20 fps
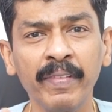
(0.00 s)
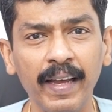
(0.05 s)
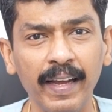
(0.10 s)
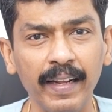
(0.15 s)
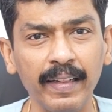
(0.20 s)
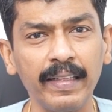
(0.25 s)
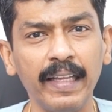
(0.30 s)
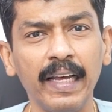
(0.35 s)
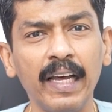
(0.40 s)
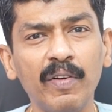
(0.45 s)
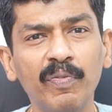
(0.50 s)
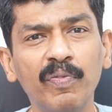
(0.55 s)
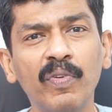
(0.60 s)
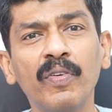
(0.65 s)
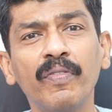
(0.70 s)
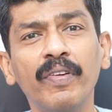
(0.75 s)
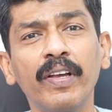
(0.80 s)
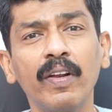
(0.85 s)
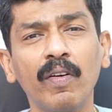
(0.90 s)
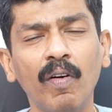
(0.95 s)
And
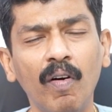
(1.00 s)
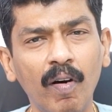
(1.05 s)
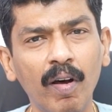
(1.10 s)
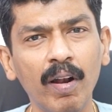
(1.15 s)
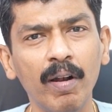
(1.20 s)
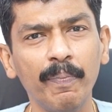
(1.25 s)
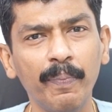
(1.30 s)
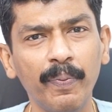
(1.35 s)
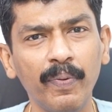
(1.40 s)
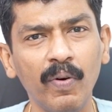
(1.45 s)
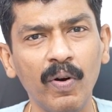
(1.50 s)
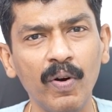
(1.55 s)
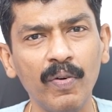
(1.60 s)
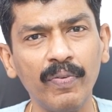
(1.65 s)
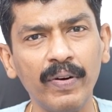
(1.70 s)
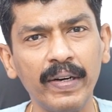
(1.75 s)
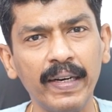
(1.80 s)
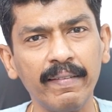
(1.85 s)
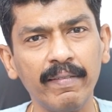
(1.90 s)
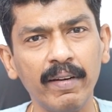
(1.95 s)
therefore, we are all prone
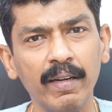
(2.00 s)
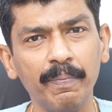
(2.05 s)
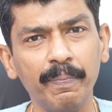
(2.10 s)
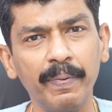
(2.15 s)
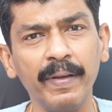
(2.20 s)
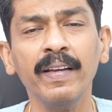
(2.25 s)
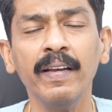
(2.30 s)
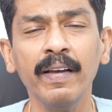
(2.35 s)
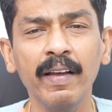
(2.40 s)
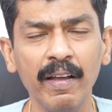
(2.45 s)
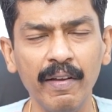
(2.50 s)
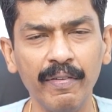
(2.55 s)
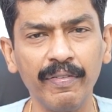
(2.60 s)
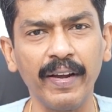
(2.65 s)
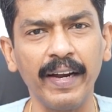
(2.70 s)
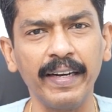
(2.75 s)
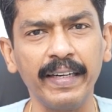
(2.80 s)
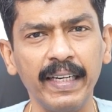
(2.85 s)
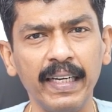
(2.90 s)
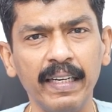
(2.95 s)
for developing
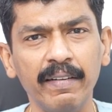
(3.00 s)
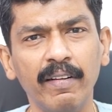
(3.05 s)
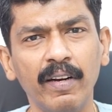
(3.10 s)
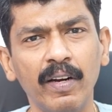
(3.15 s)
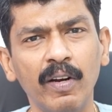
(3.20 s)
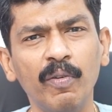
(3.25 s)
fatty liver.